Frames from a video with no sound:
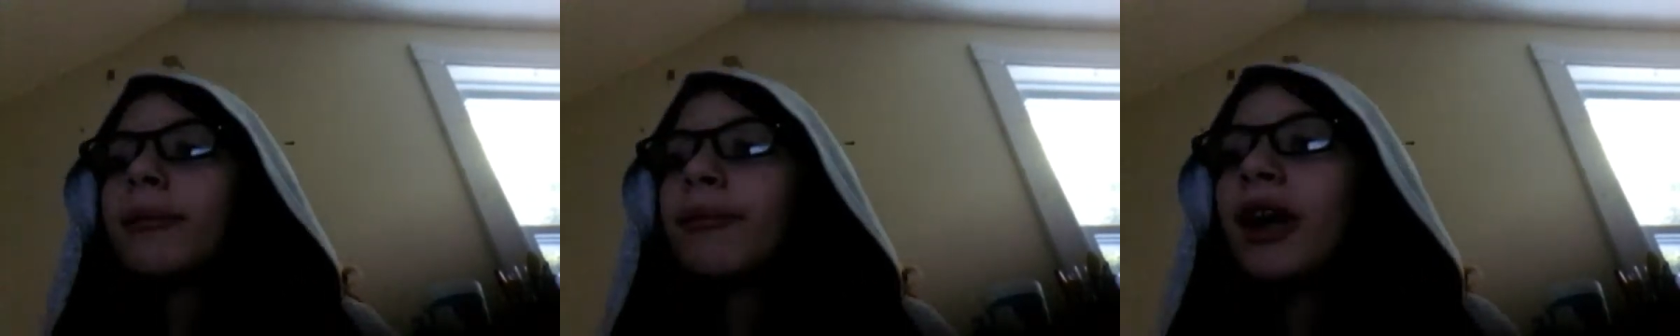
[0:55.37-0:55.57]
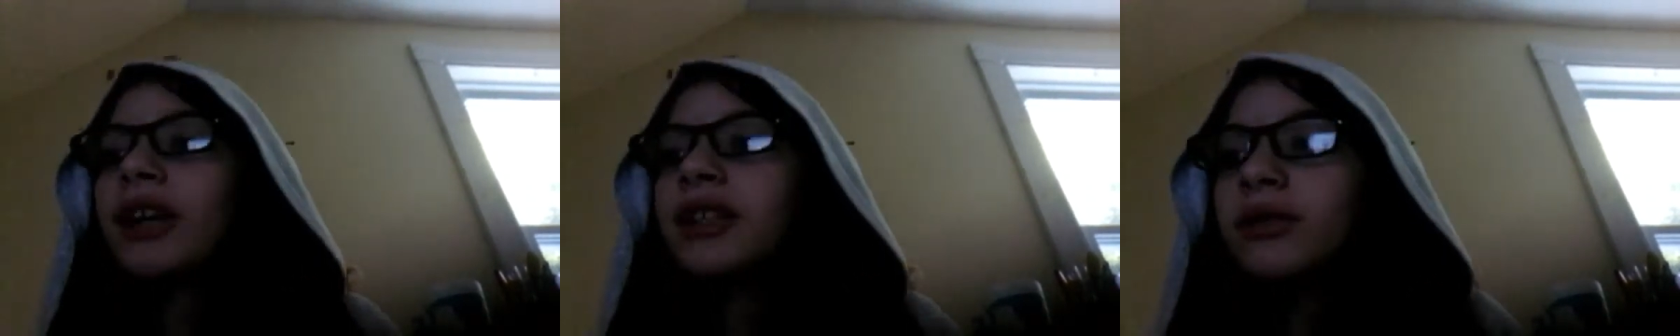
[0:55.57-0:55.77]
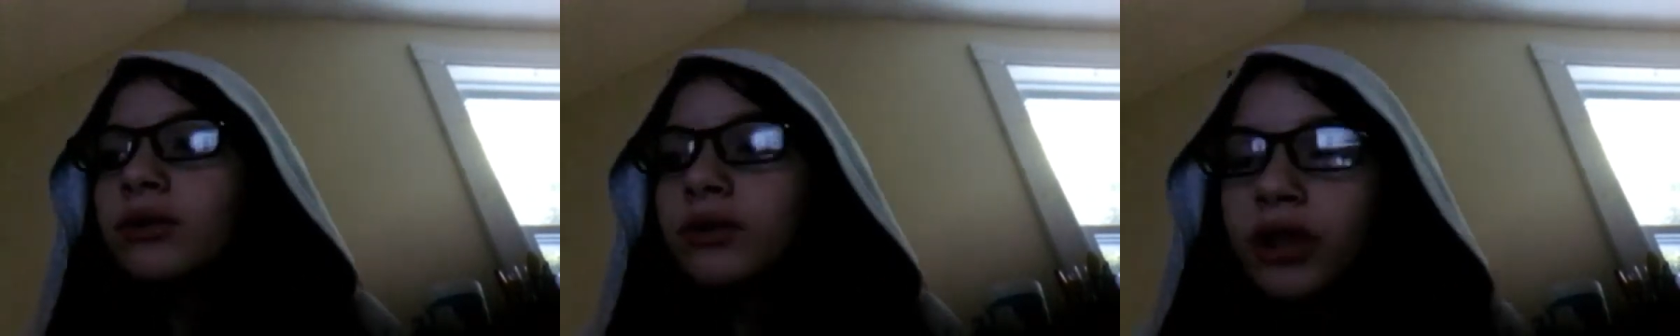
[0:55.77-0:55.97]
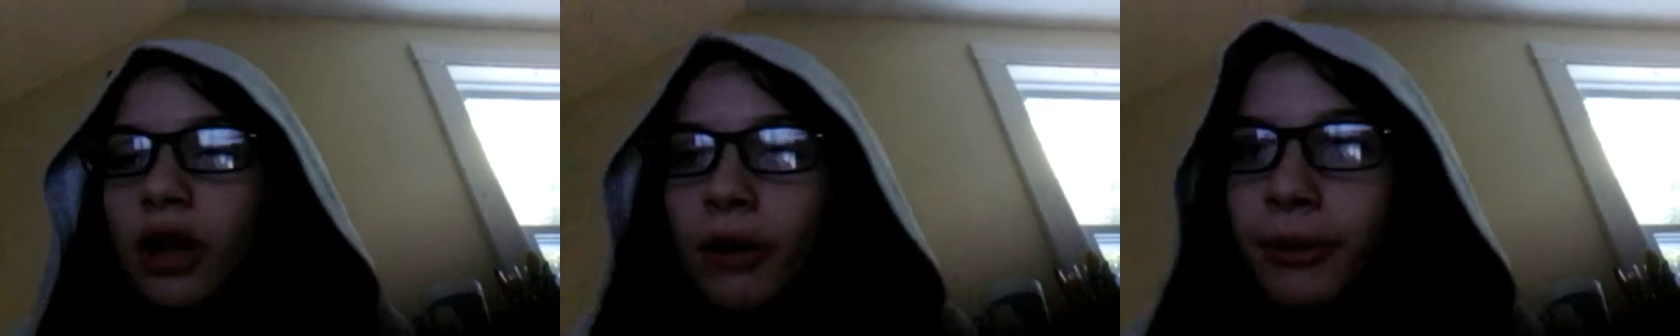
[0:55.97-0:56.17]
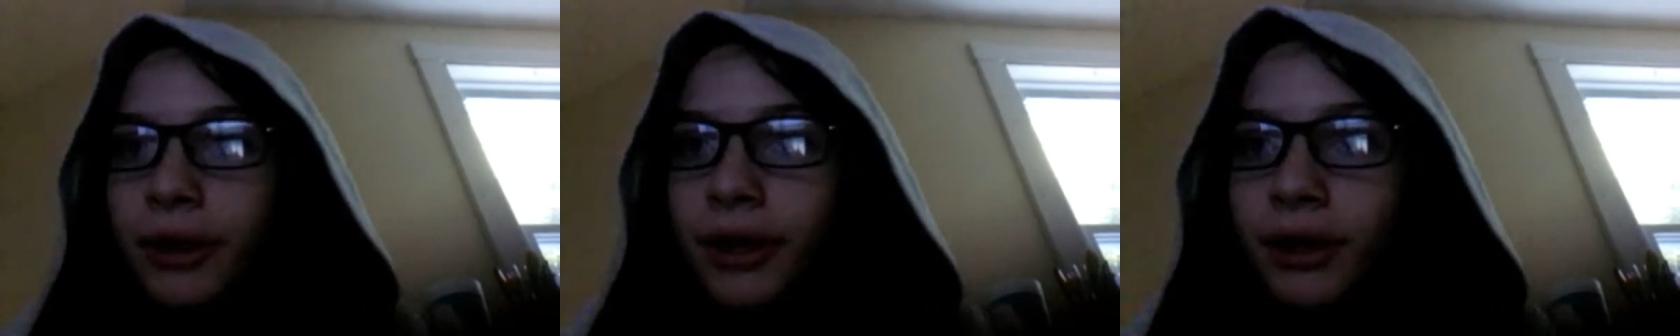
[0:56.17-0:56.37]
back to school
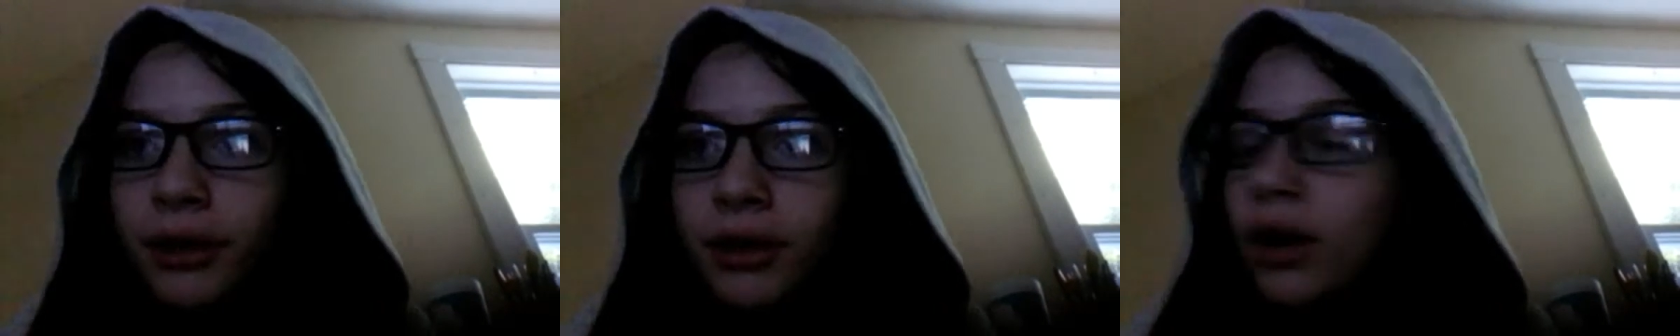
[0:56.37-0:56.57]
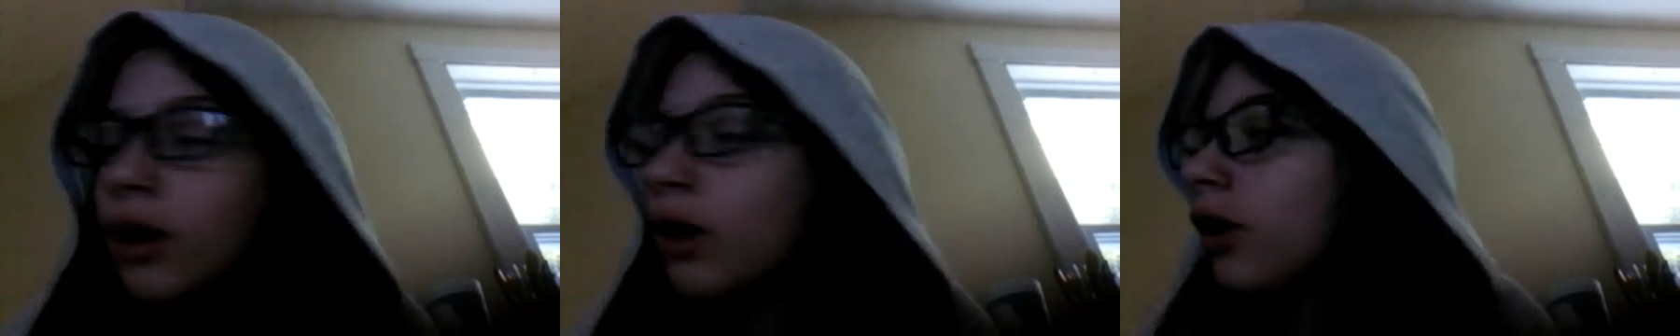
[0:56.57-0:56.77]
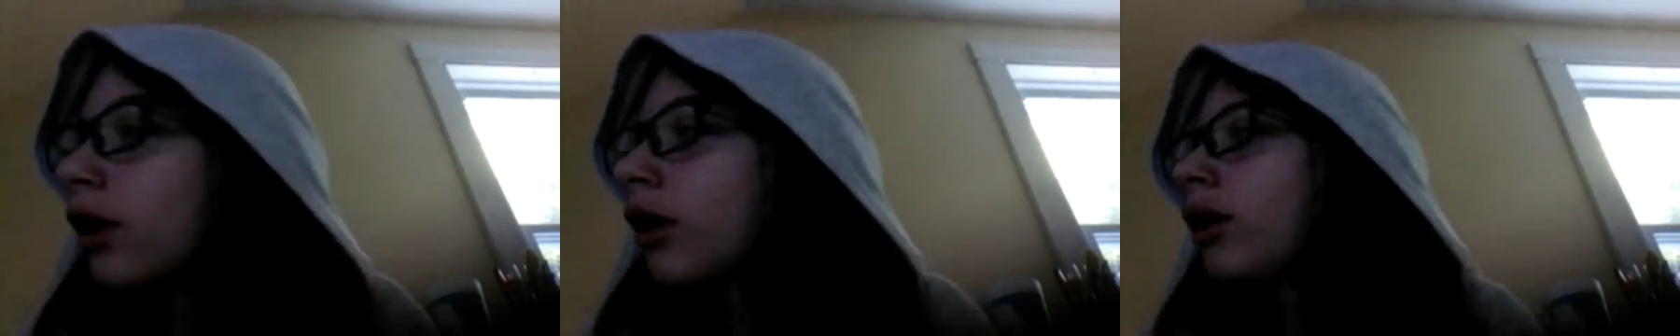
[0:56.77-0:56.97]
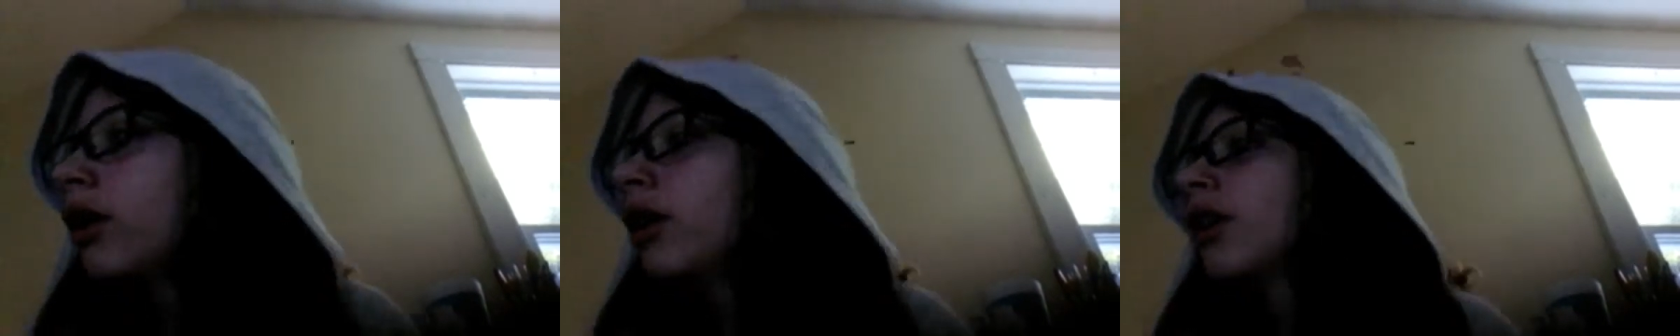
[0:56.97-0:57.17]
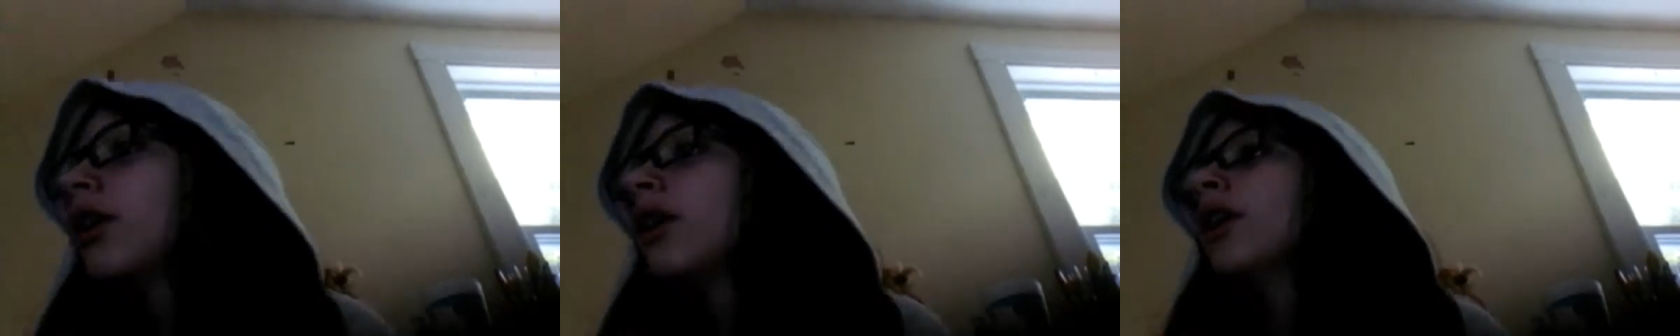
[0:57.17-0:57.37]
shopping
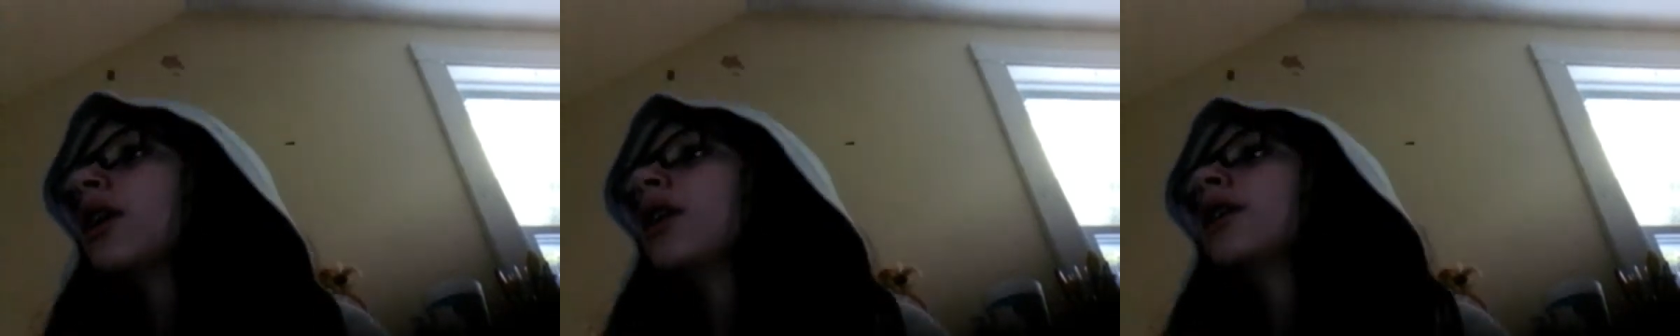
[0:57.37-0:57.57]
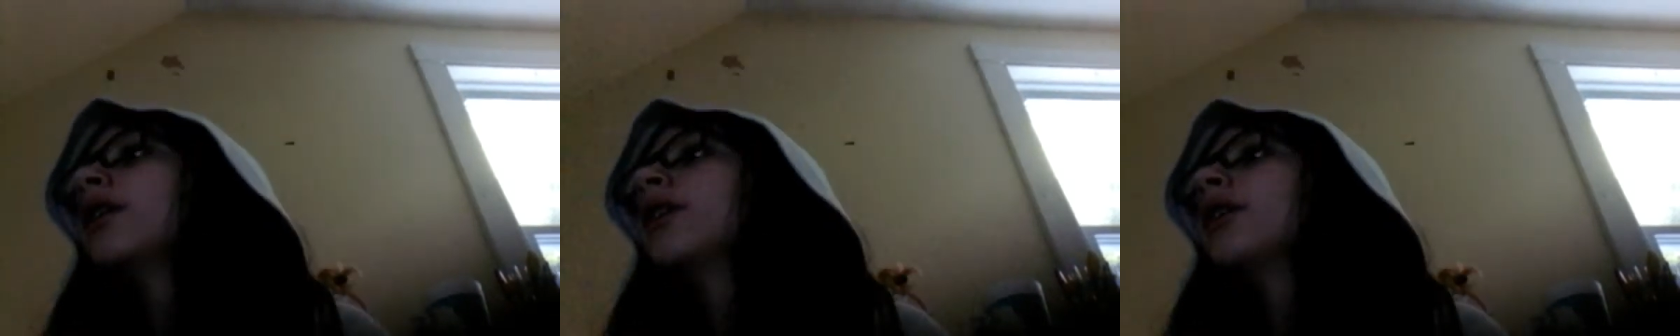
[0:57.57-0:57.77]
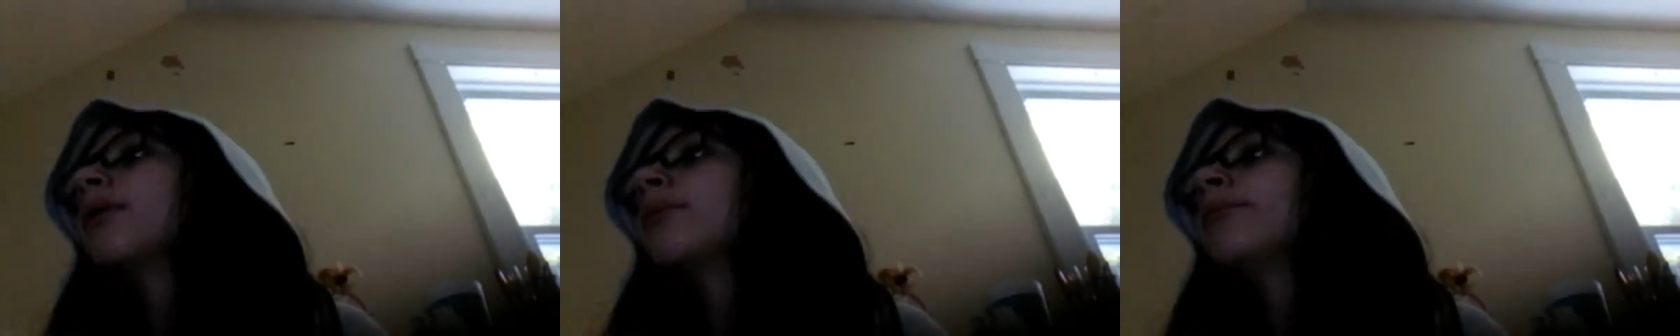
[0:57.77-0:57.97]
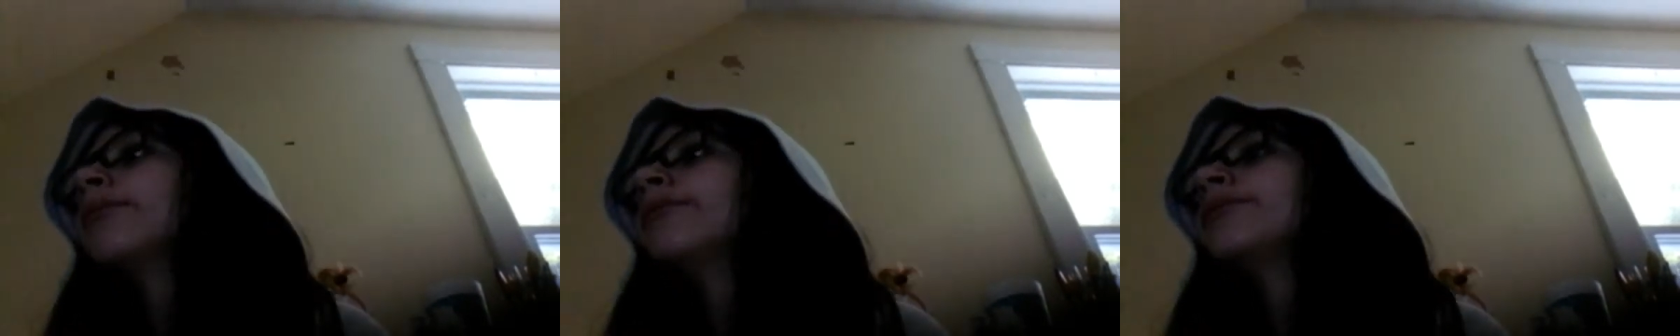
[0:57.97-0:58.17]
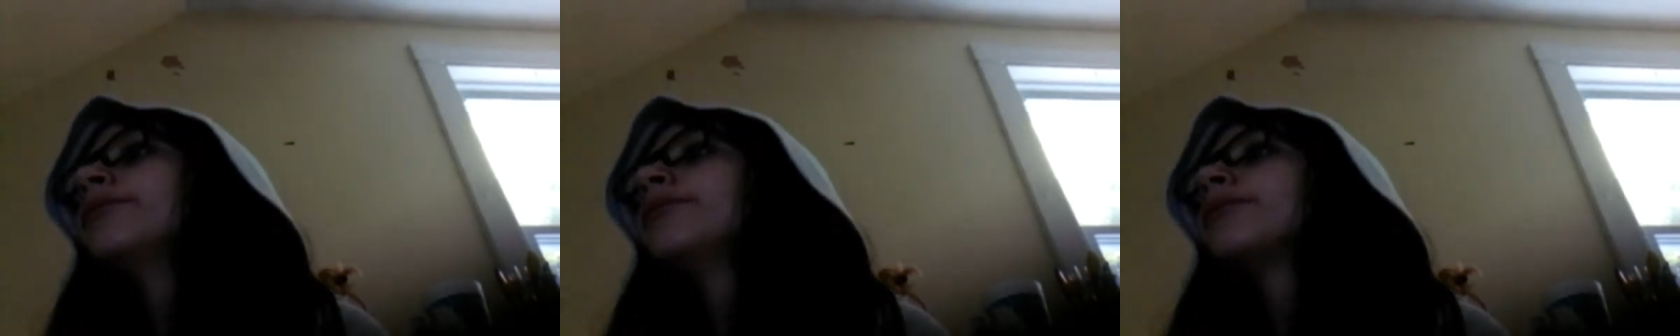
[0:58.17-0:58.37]
haul.
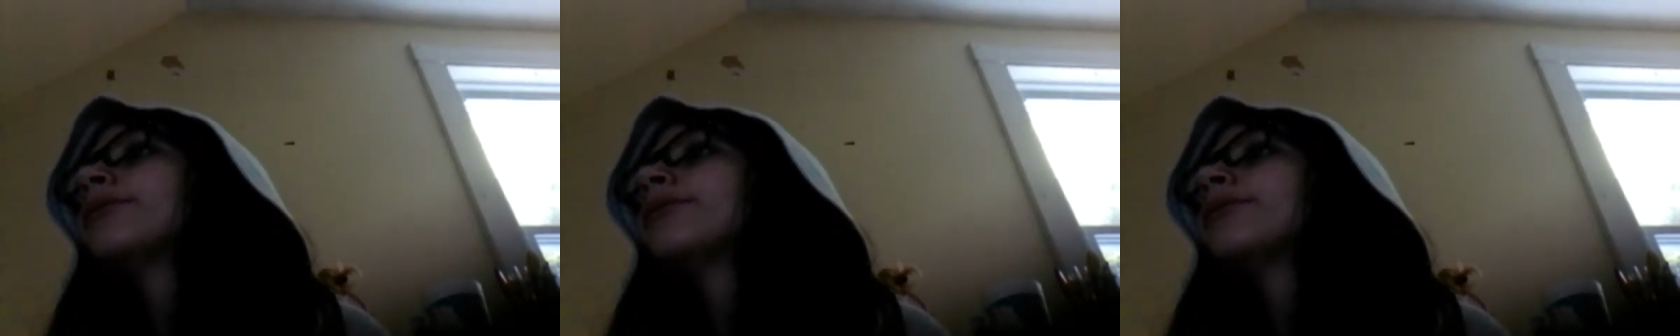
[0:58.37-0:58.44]
Um,